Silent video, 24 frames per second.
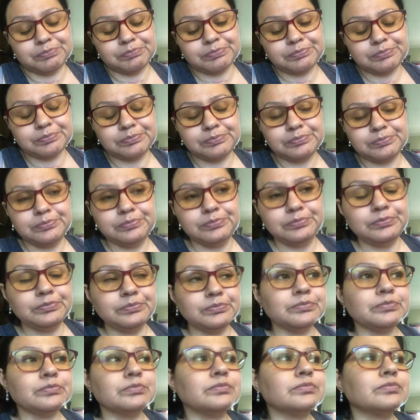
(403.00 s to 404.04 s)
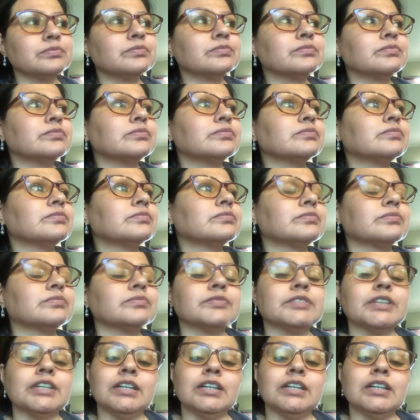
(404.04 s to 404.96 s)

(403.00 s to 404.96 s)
[no speech]